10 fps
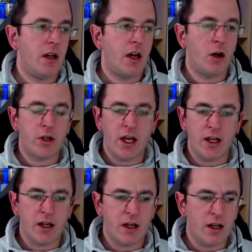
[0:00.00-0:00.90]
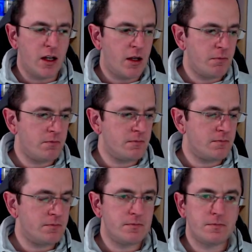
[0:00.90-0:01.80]
Okay, now
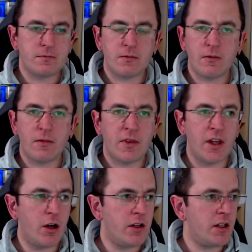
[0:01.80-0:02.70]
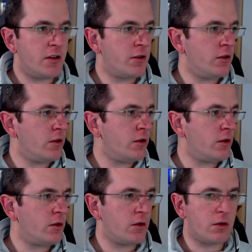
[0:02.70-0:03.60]
I need
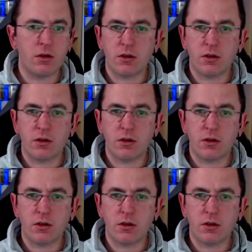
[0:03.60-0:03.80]
to